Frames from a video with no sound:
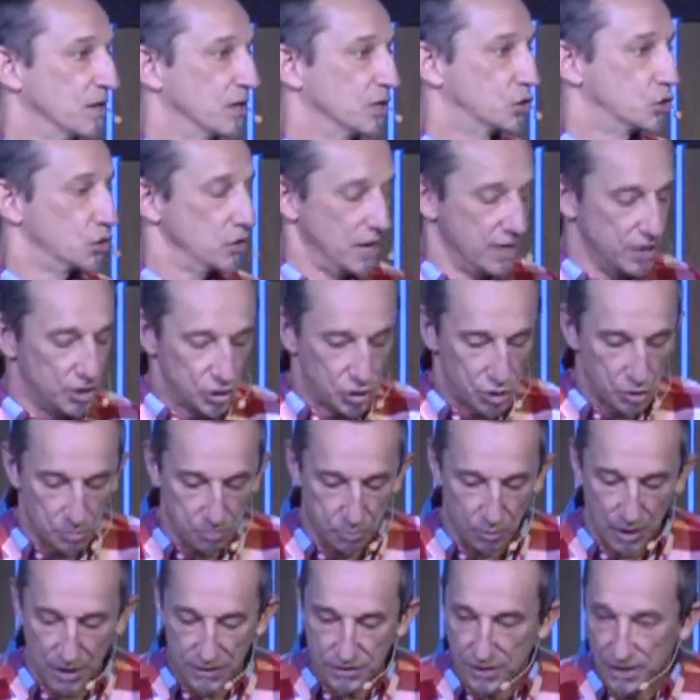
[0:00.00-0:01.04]
and trying to
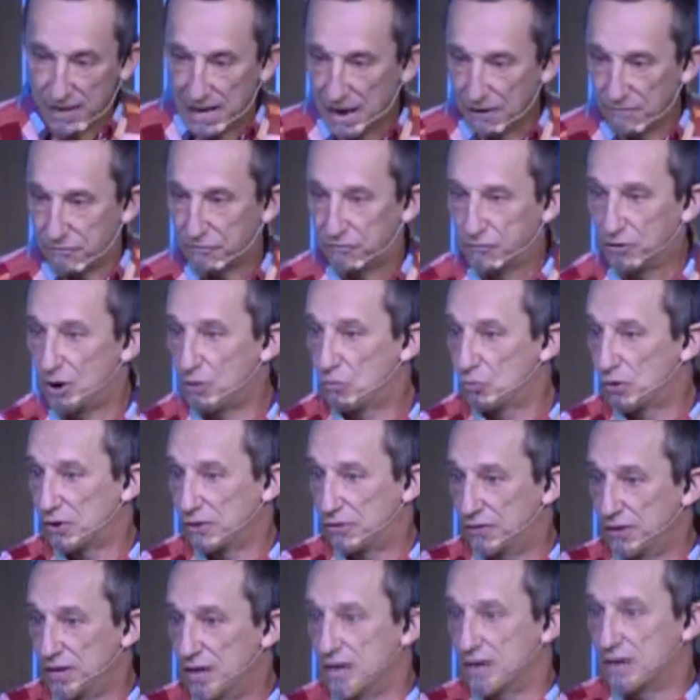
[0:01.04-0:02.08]
spread the net from
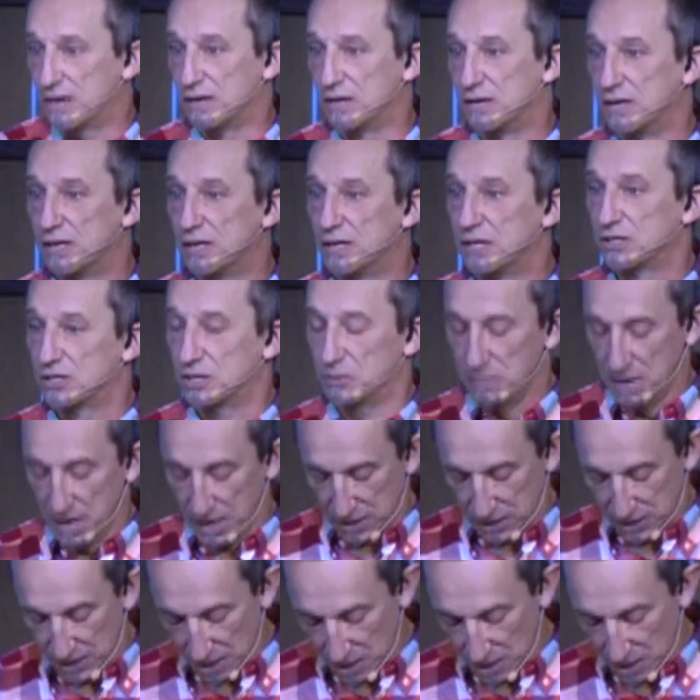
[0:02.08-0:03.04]
within to make